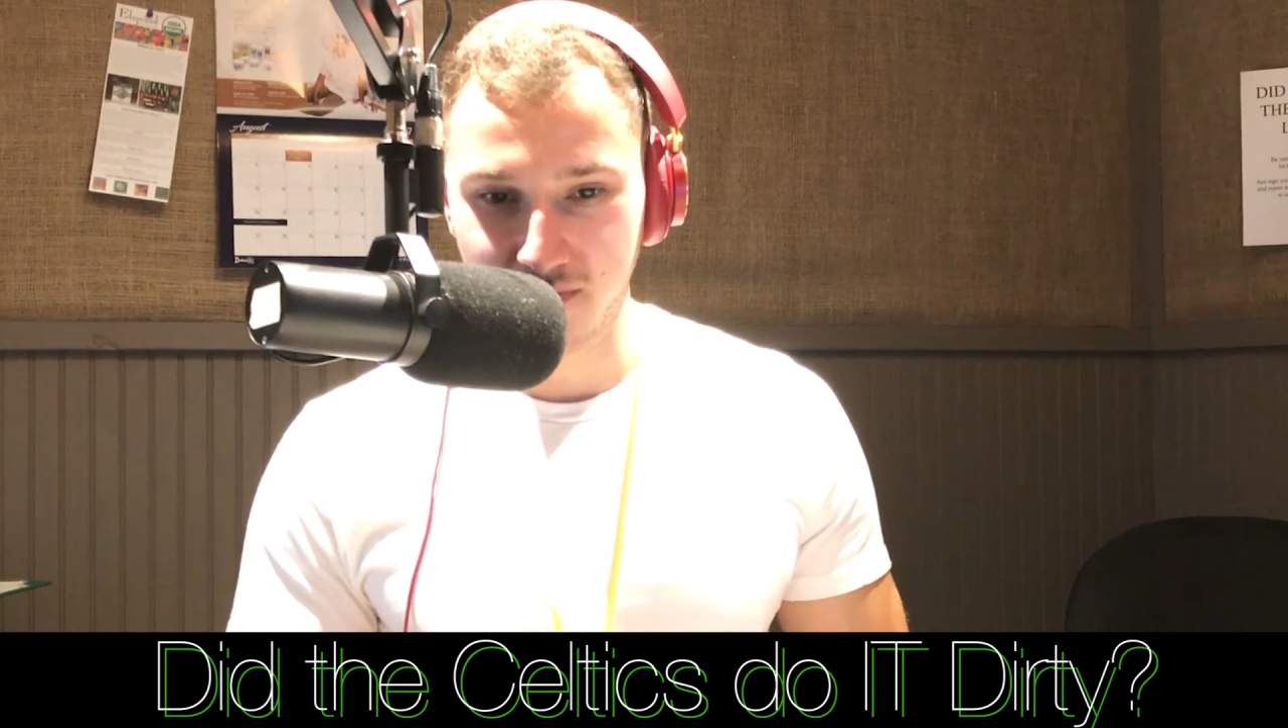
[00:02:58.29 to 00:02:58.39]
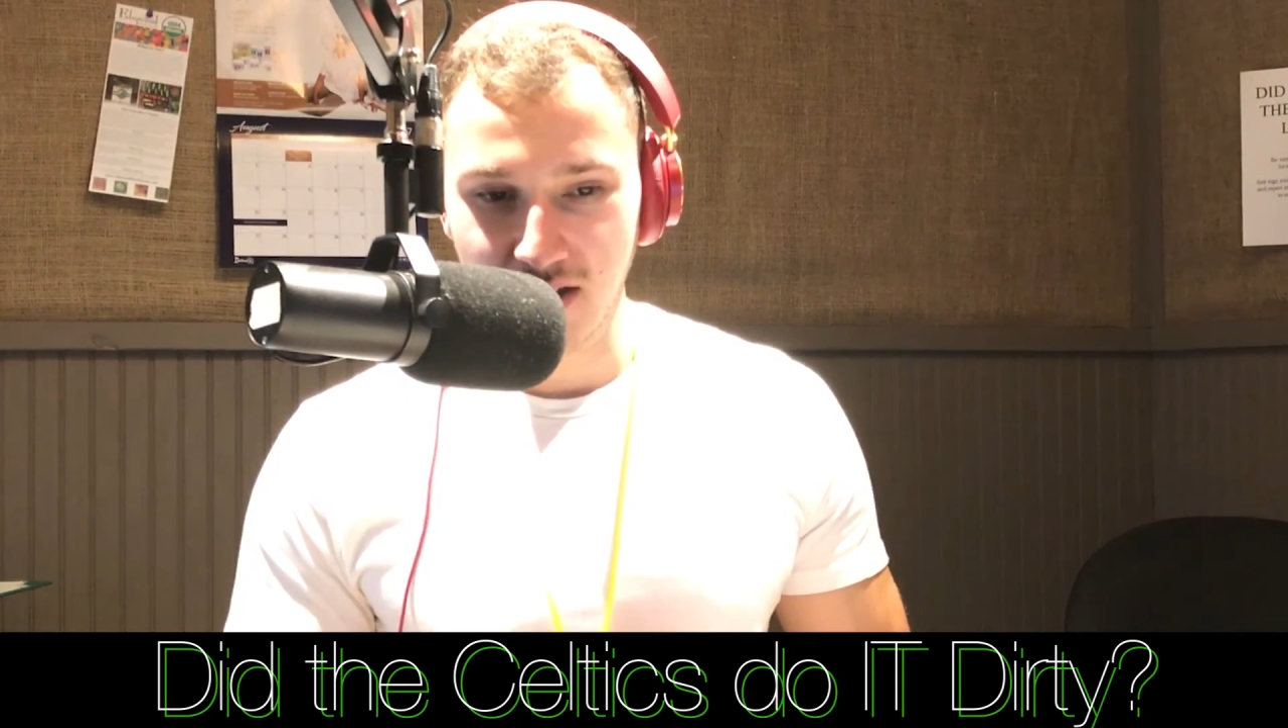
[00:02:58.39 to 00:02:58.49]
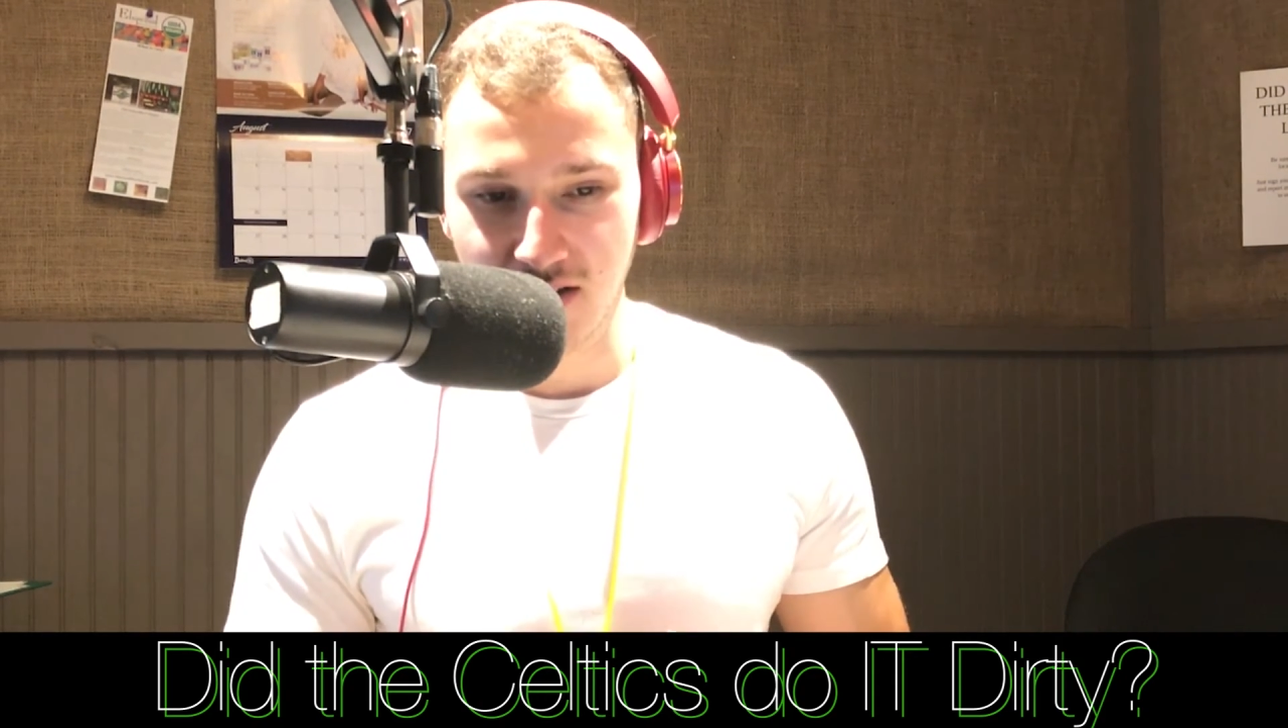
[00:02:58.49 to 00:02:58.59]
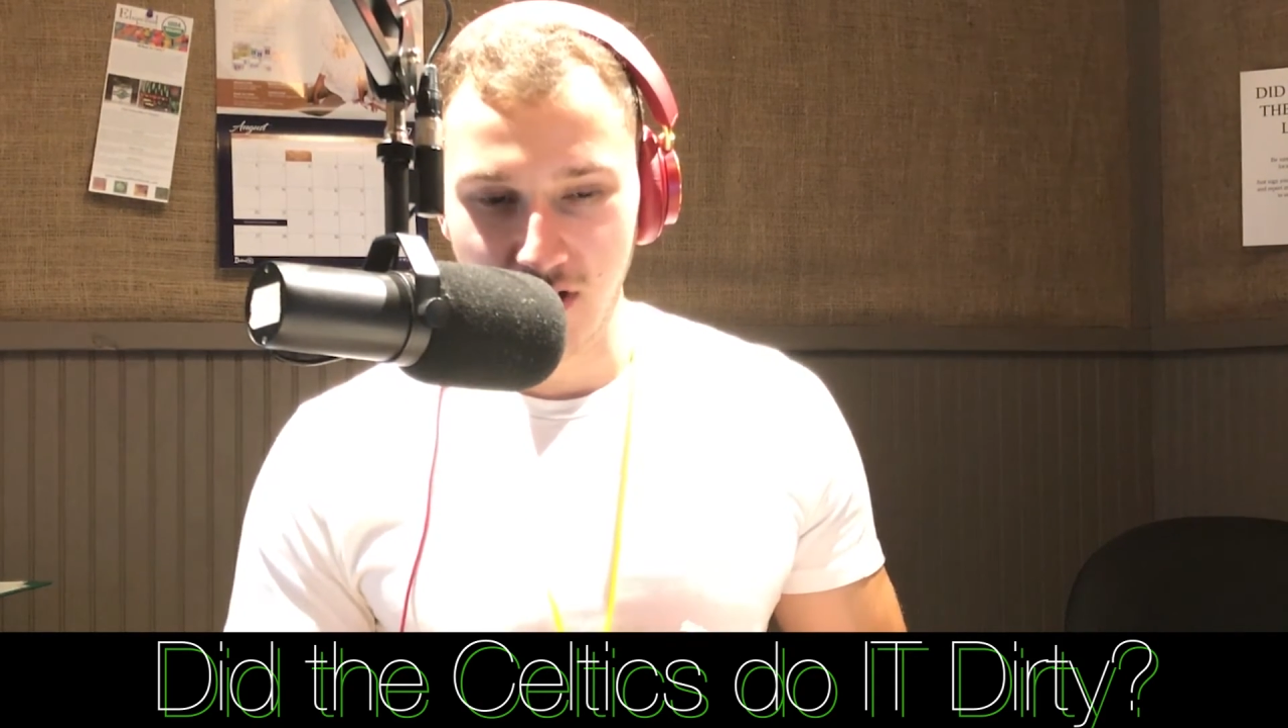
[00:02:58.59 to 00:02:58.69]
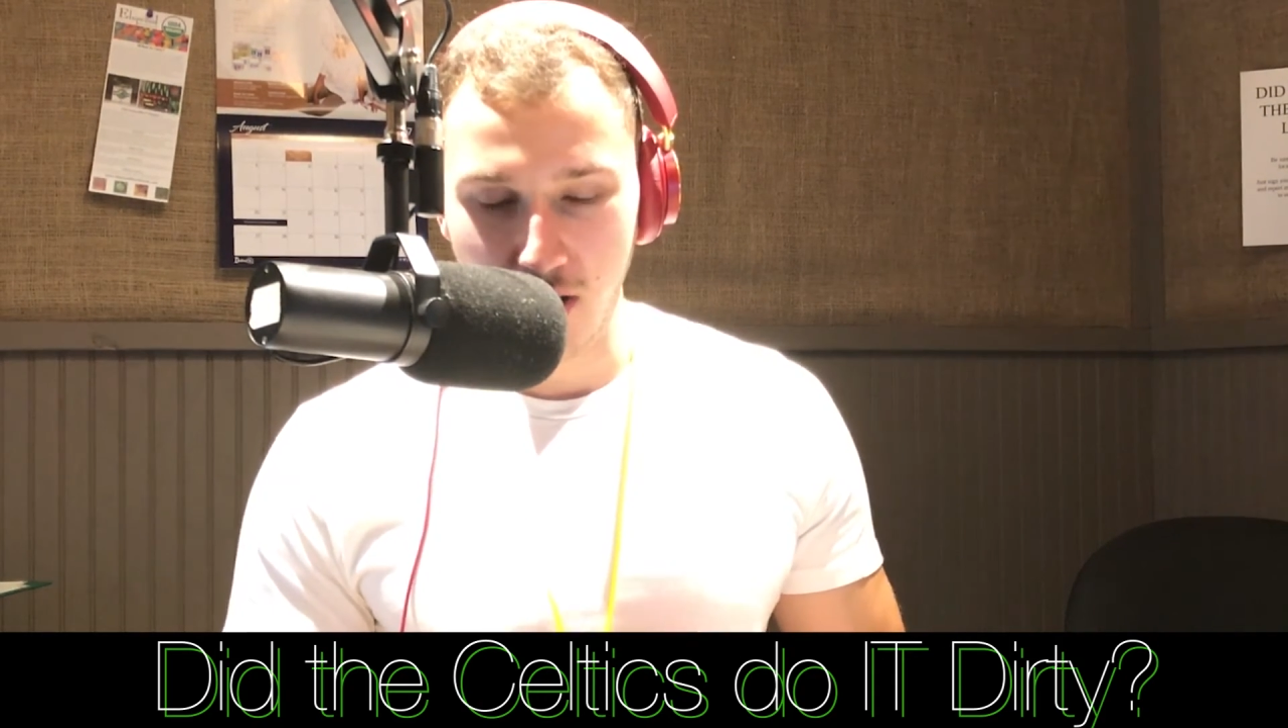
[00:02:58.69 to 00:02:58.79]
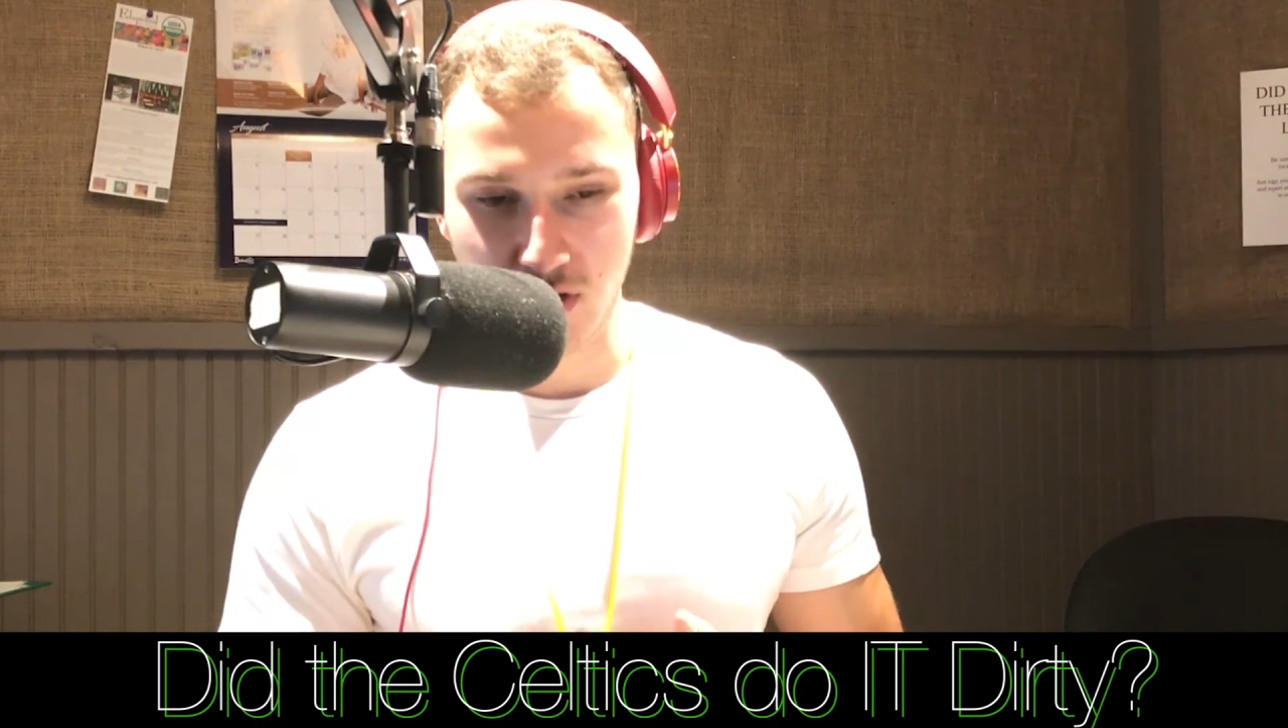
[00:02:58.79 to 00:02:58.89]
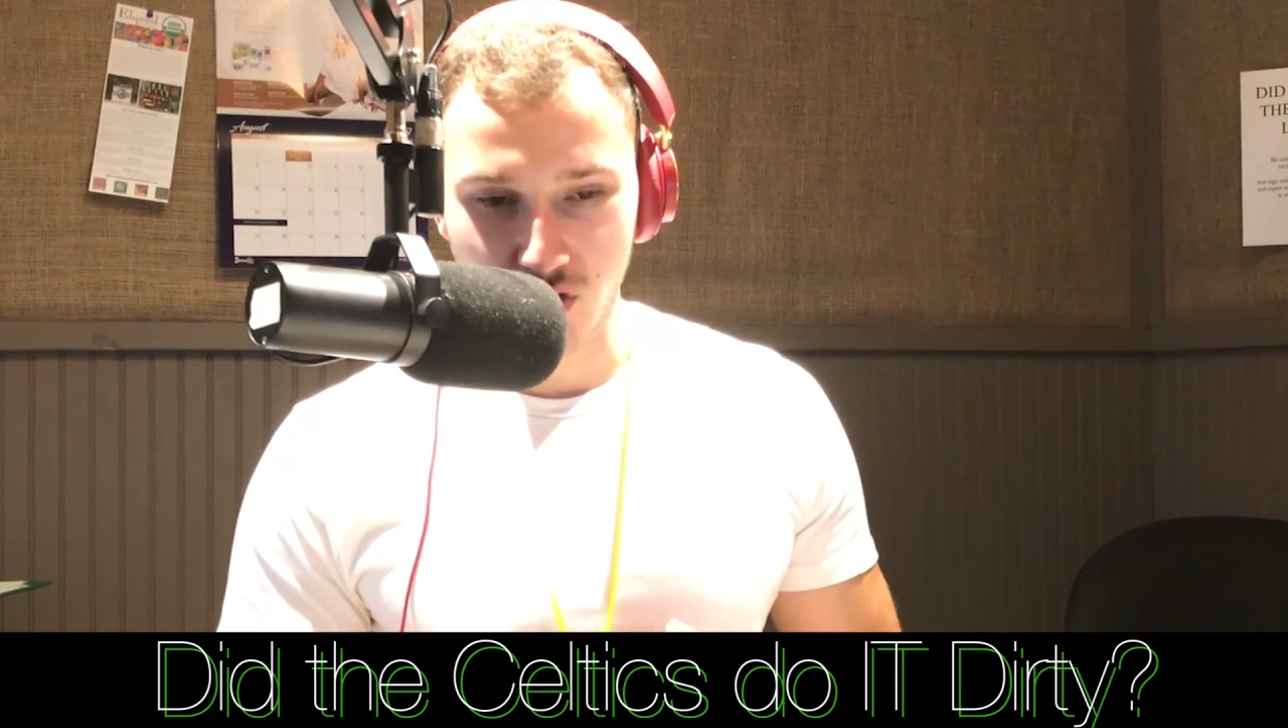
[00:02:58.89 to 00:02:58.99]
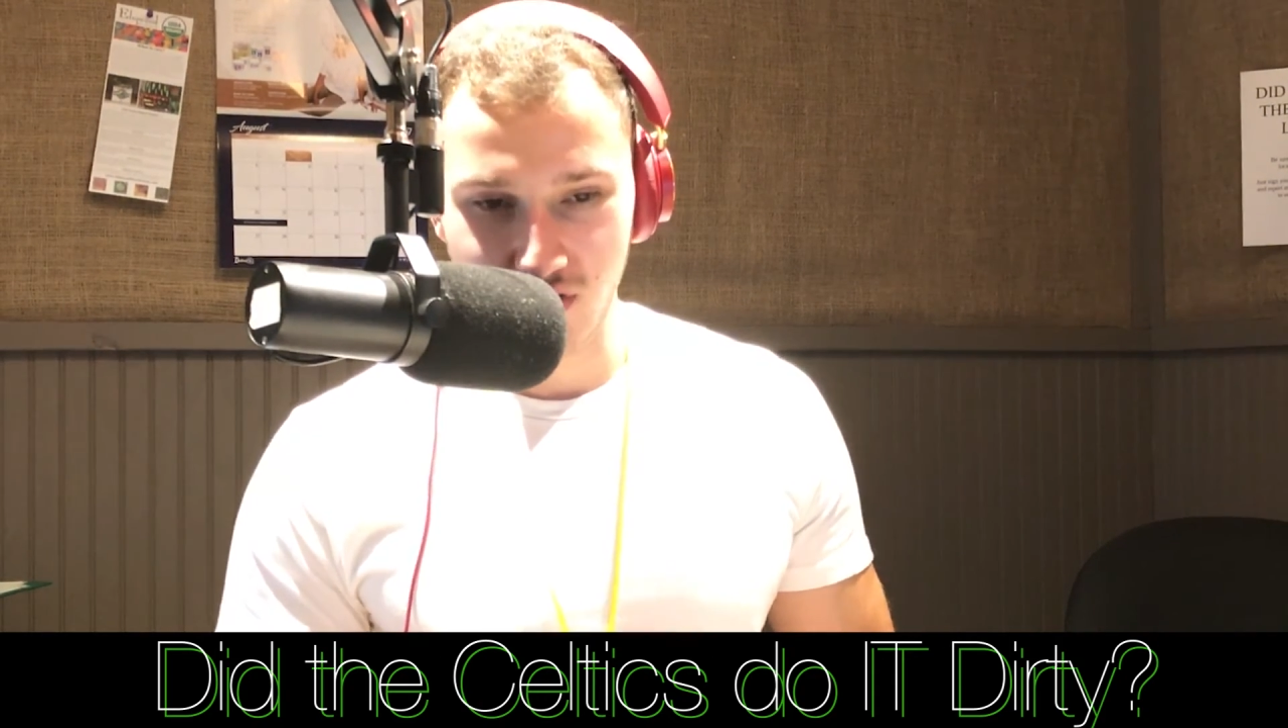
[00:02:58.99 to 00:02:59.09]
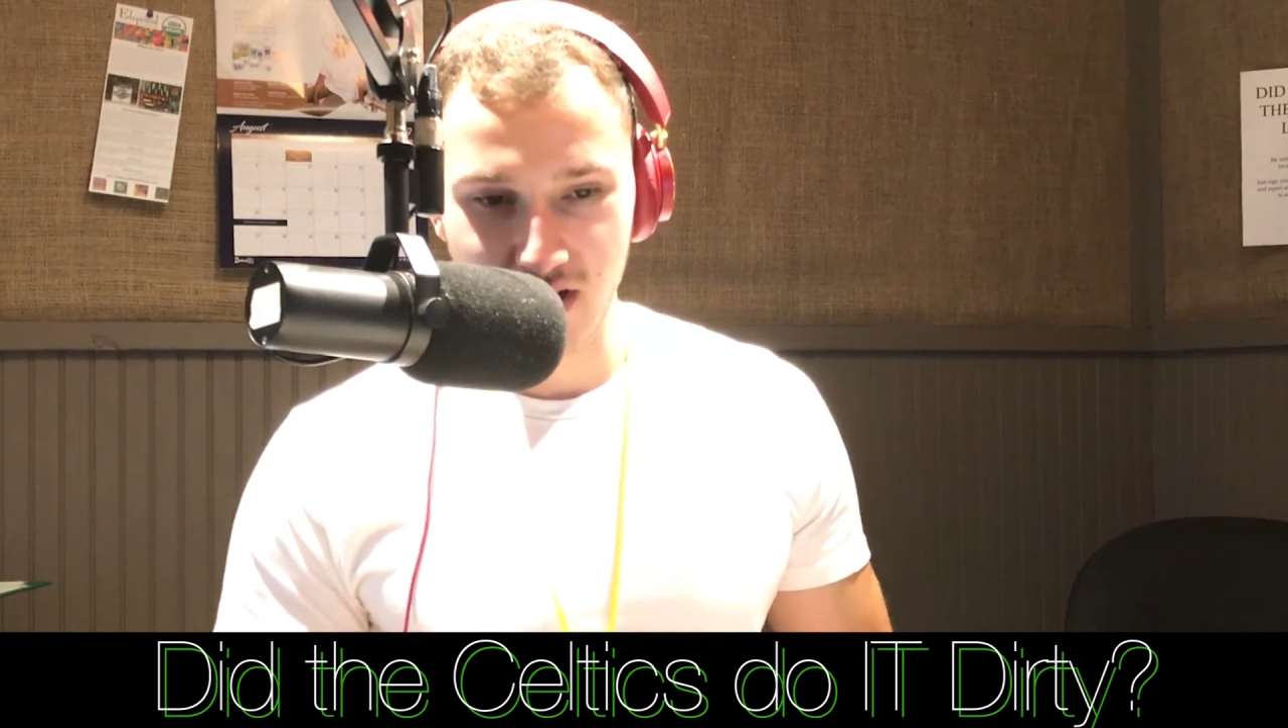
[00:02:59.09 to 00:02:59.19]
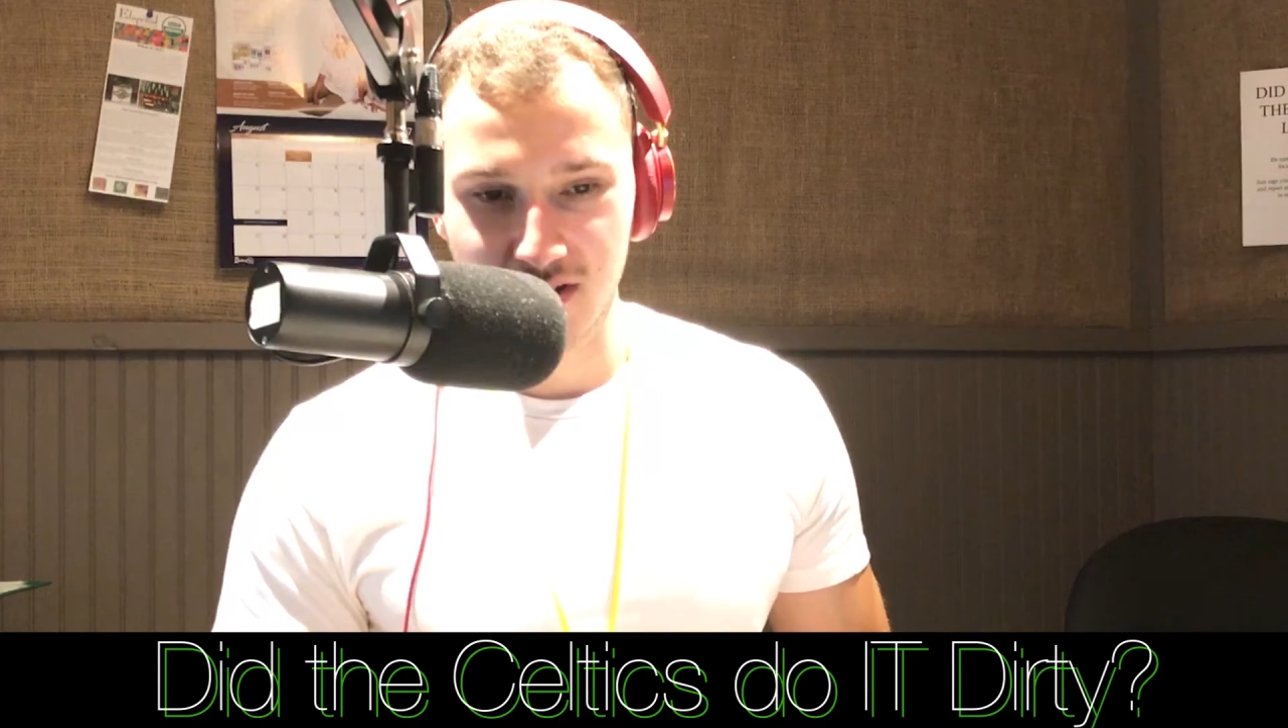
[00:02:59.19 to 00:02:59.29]
He developed a
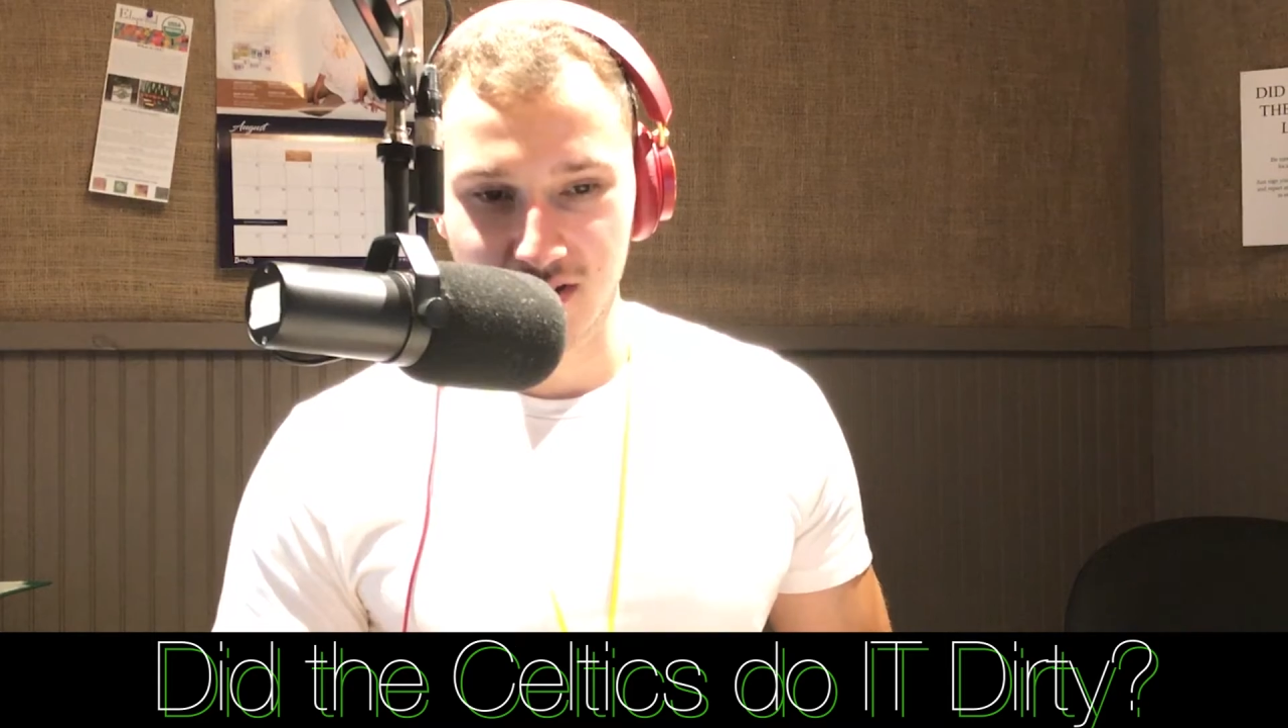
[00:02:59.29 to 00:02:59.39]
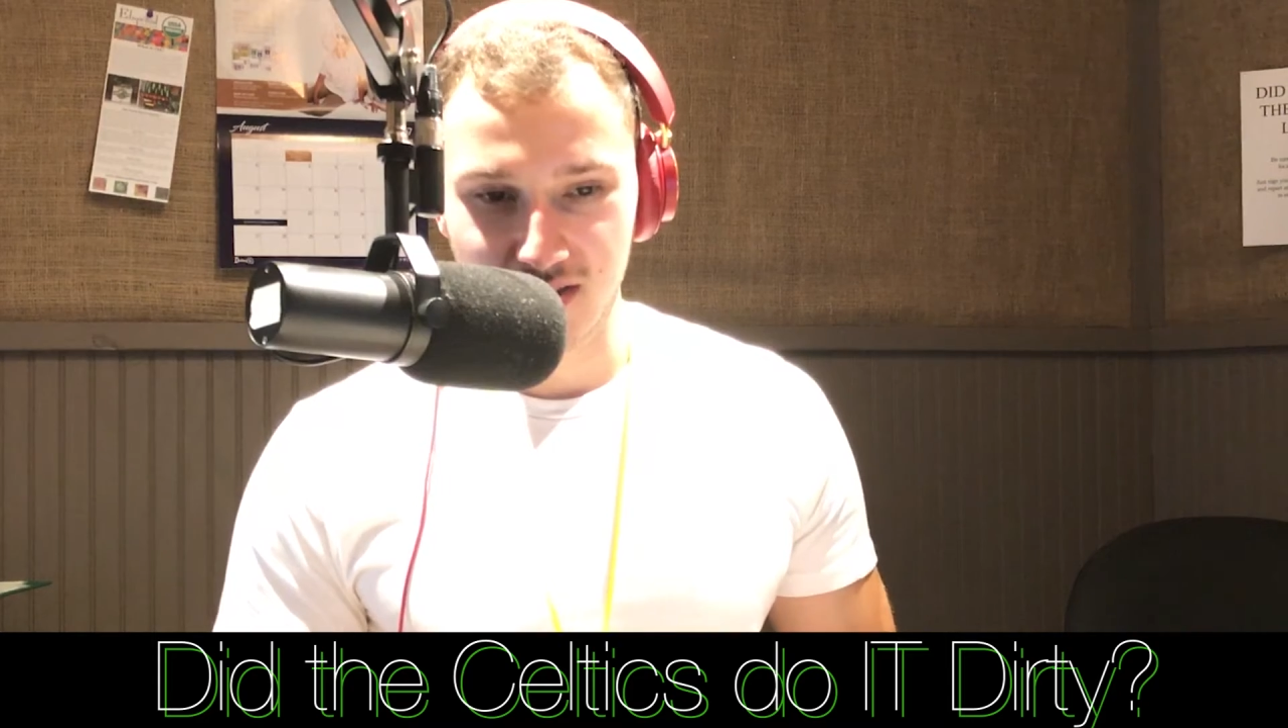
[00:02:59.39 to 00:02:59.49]
trend in